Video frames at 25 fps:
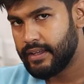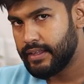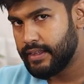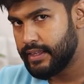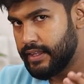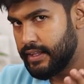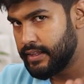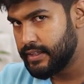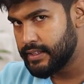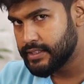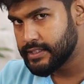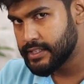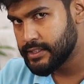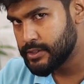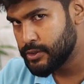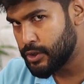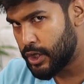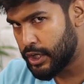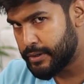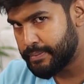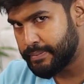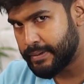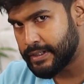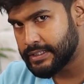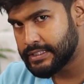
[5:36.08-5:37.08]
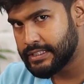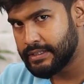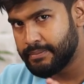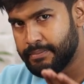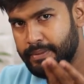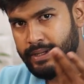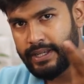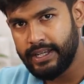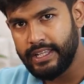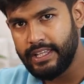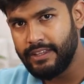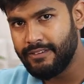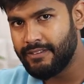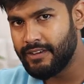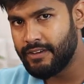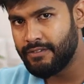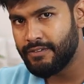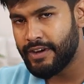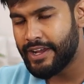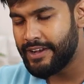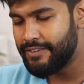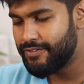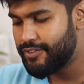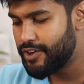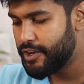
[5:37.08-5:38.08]
Then this is not possible
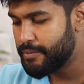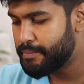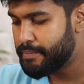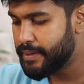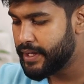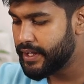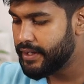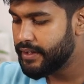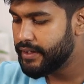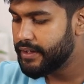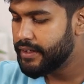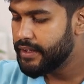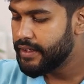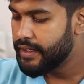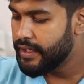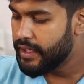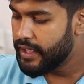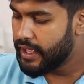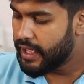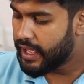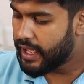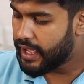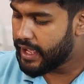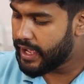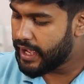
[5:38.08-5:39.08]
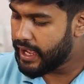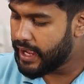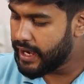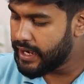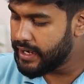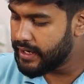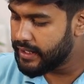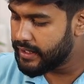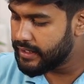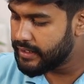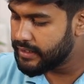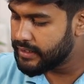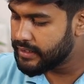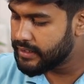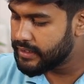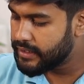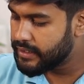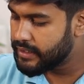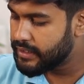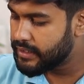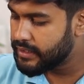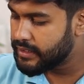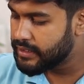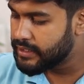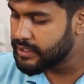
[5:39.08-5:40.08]
even while flipping. And
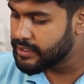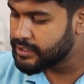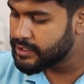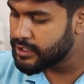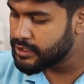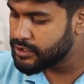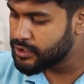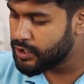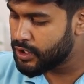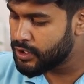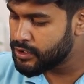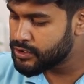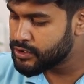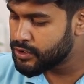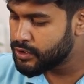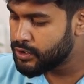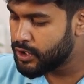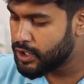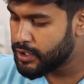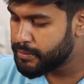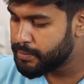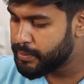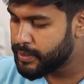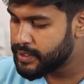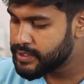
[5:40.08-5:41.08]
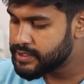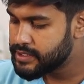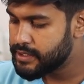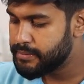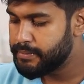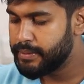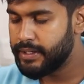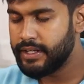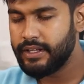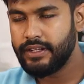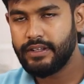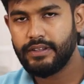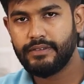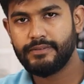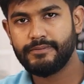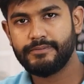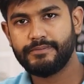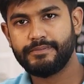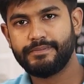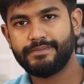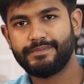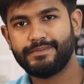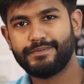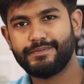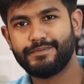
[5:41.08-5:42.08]
this is also not possible.
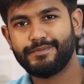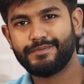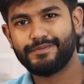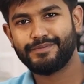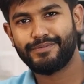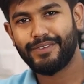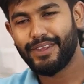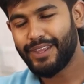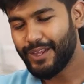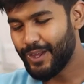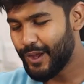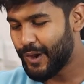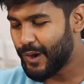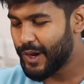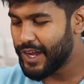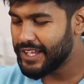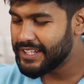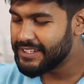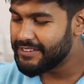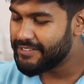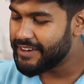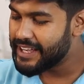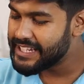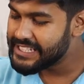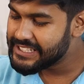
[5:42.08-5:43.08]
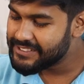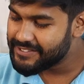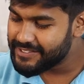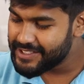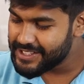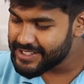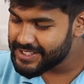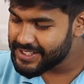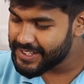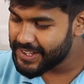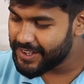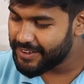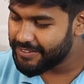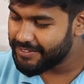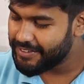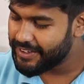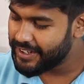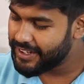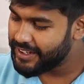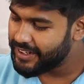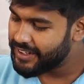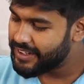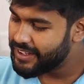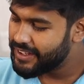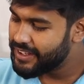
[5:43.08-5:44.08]
Okay, the vice versa of
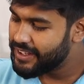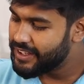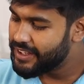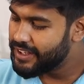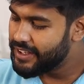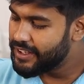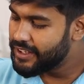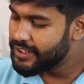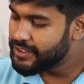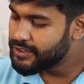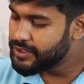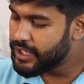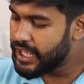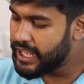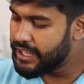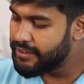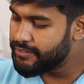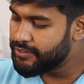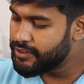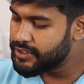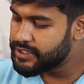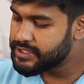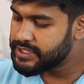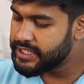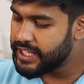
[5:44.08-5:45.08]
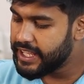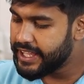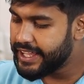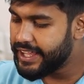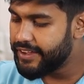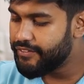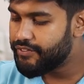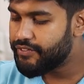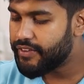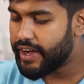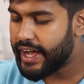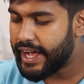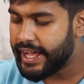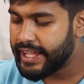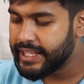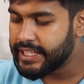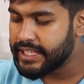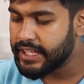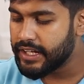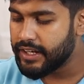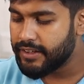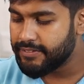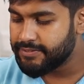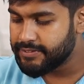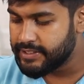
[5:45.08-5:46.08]
it. So I would say if
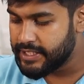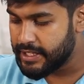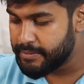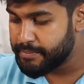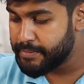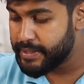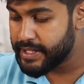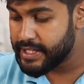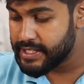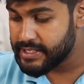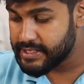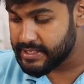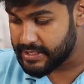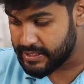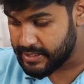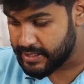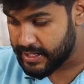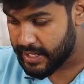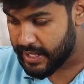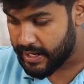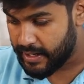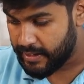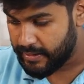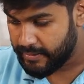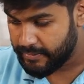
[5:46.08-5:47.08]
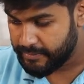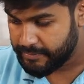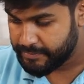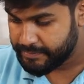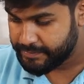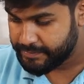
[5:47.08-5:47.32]
either of them is null,